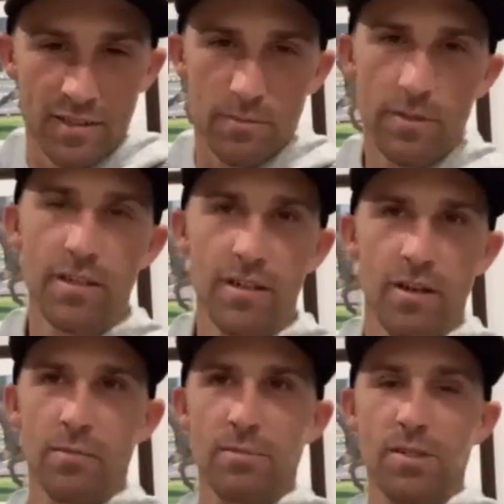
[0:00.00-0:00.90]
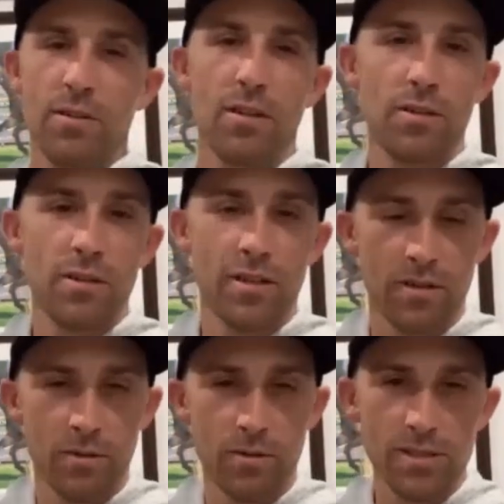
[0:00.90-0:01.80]
But I'm sort of looking at
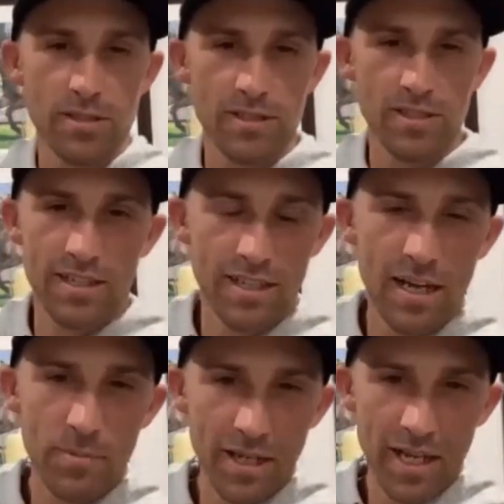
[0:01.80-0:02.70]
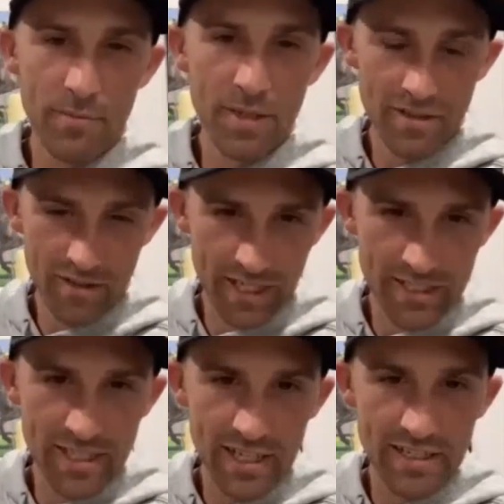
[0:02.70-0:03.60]
horses that are up and coming, like you
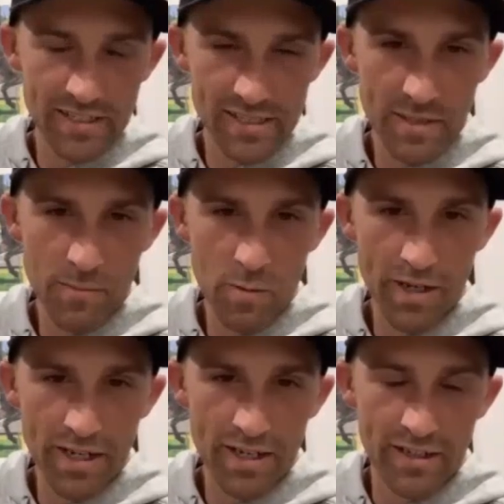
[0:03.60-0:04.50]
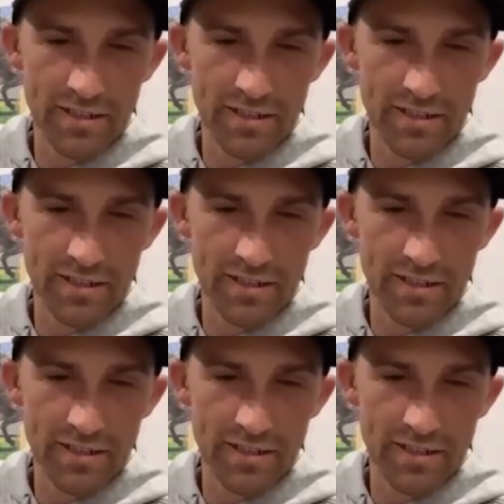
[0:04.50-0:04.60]
say, your Slipper winner.